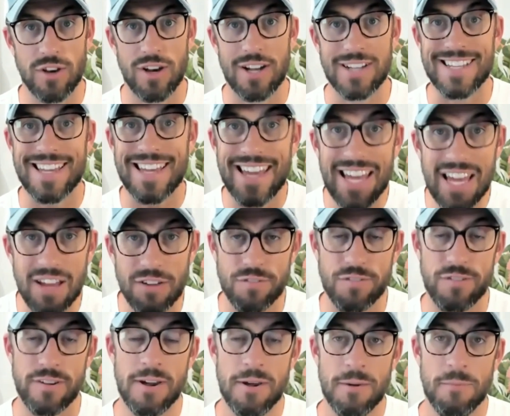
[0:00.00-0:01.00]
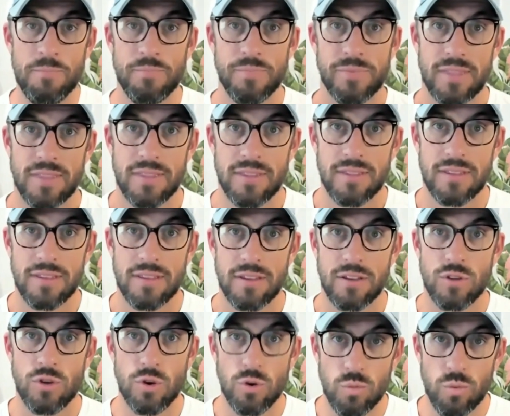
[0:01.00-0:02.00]
guys, if
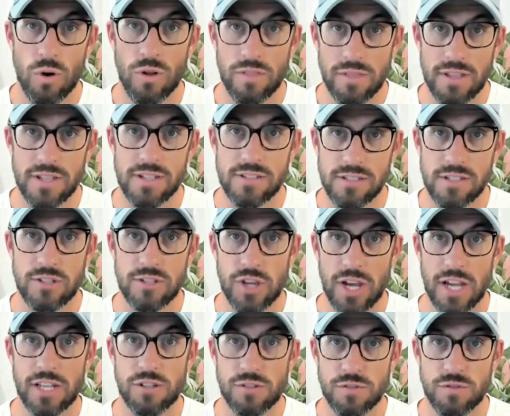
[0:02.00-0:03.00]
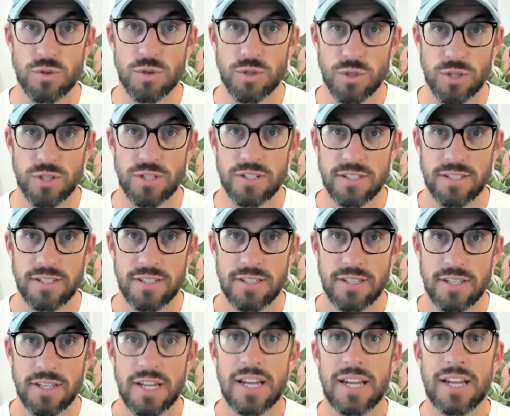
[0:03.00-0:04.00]
you want this to change for good,
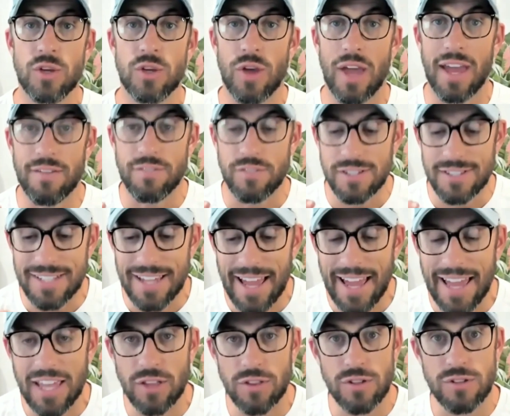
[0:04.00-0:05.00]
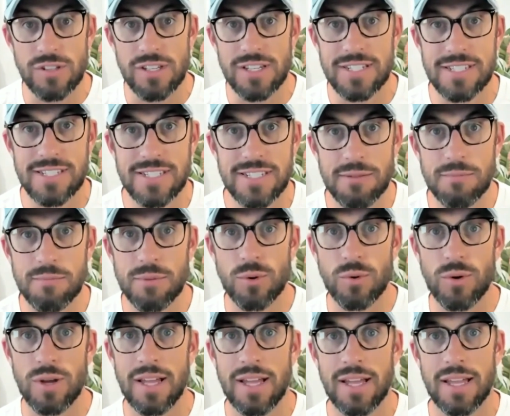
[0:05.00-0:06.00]
you have to take those
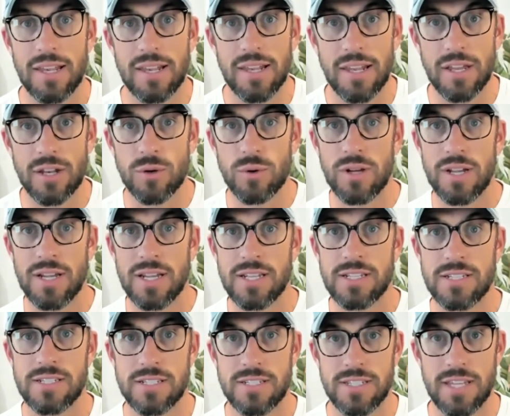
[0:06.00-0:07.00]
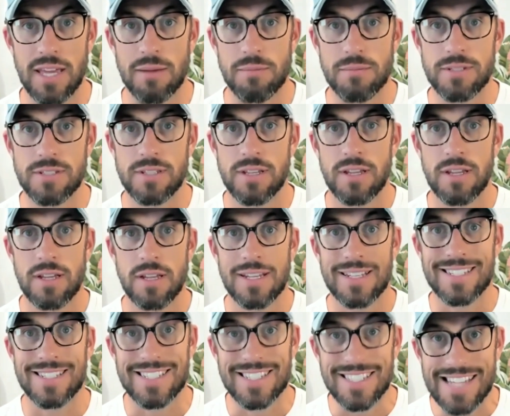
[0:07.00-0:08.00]
simple little steps.
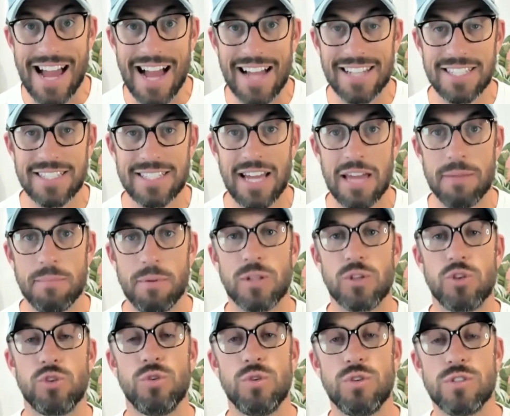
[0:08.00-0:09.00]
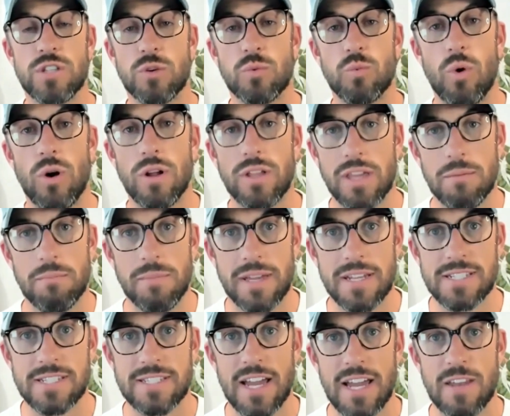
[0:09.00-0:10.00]
Start today by choosing what can be
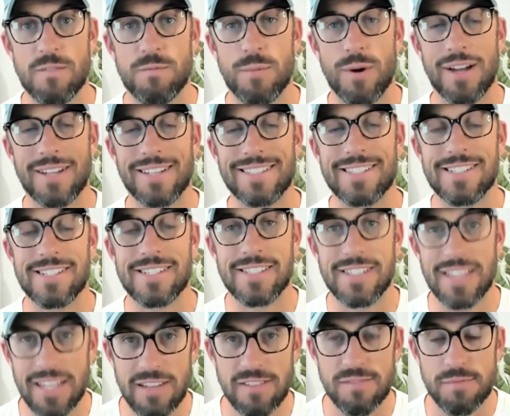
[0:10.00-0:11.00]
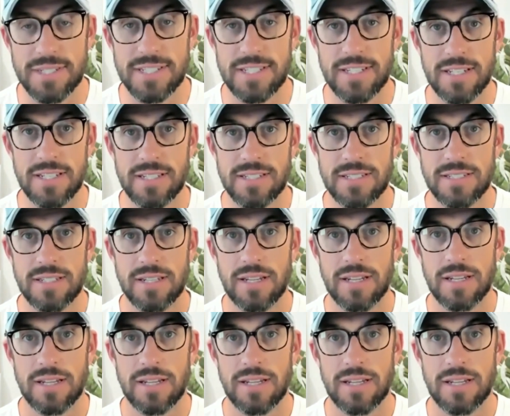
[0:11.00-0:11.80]
a state of mind instead of busyness.